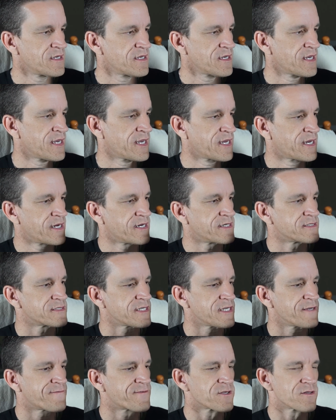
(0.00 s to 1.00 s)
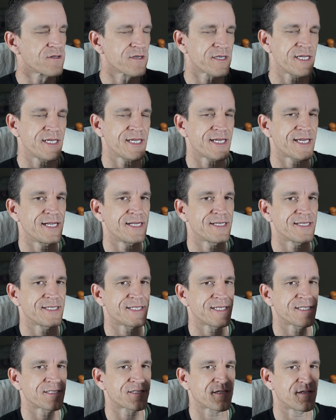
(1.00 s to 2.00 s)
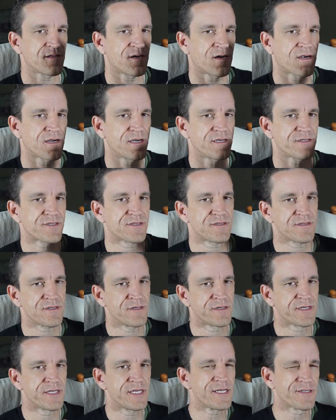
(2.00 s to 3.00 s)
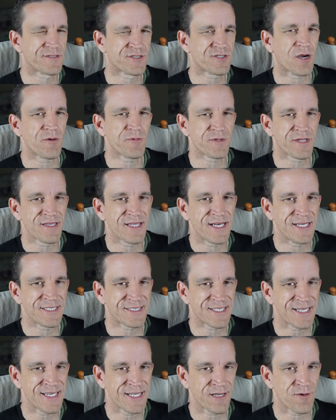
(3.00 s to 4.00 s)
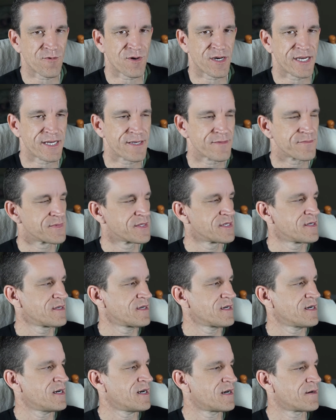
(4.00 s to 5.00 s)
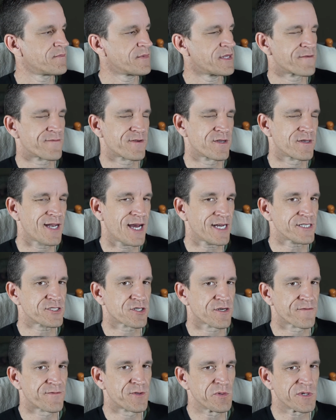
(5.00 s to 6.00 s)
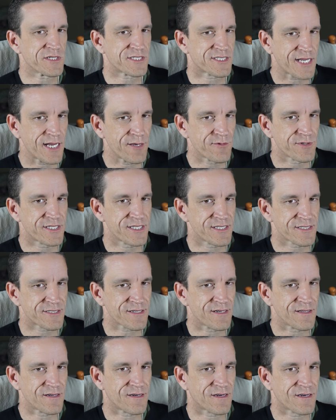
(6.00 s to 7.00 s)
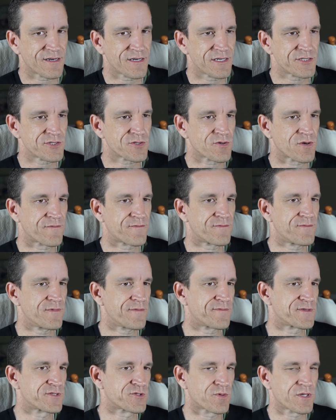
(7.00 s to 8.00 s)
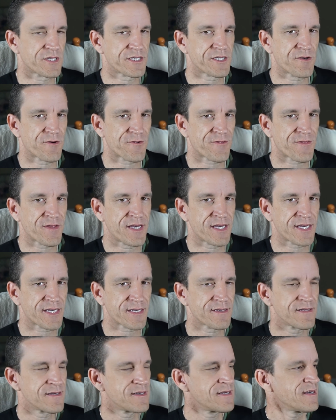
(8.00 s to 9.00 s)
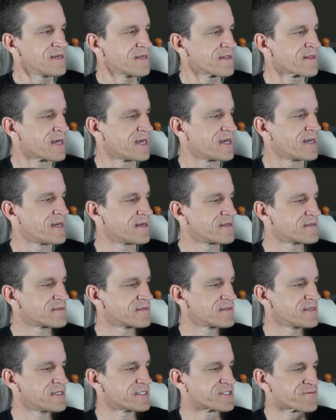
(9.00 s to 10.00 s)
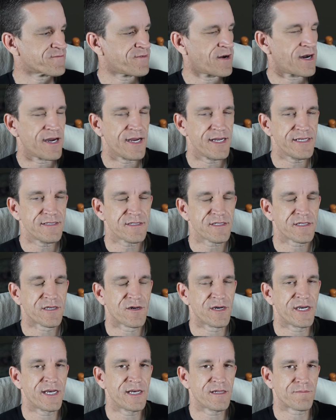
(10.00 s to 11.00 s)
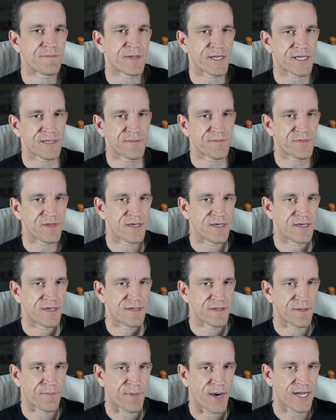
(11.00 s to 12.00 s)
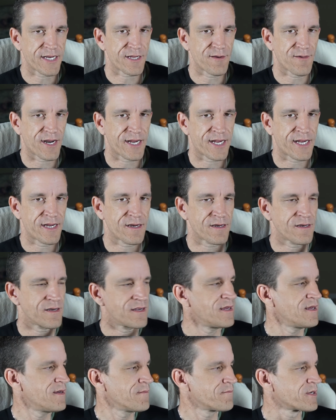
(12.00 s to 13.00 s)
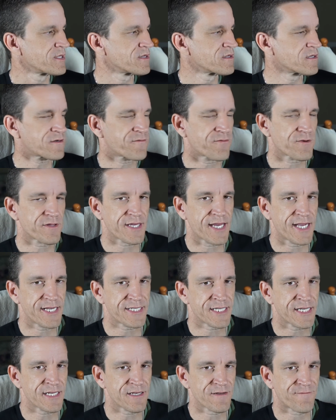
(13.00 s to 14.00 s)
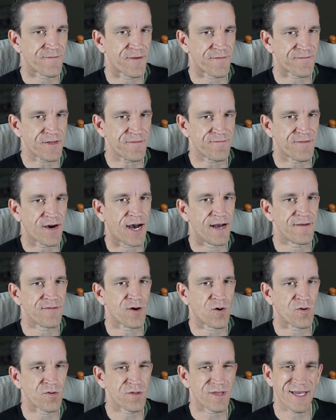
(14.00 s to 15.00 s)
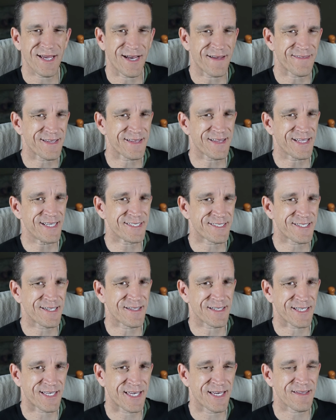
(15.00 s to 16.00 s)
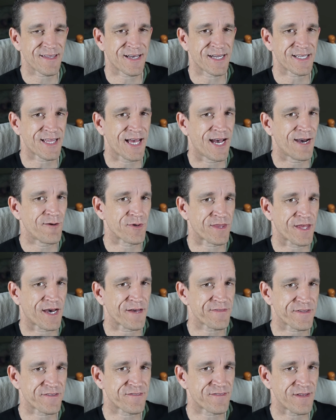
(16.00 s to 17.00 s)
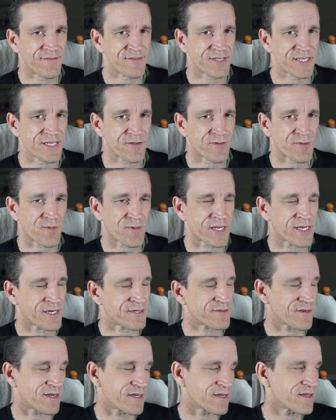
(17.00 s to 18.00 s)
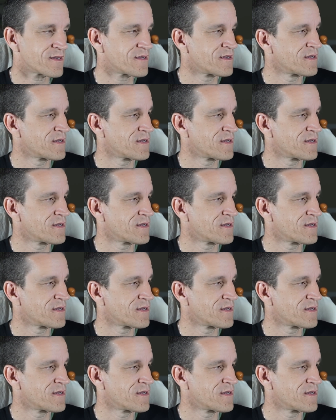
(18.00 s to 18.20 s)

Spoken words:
And if you're looking to get into DSLRs, you need to start with the lens anyway. And if you're not sure if you want to stay with DSLRs or if it's really your thing, then it's fine. Go ahead and pick up the body right here. But look for the 18-55 only. I think they sell a kit like that without the 70-300.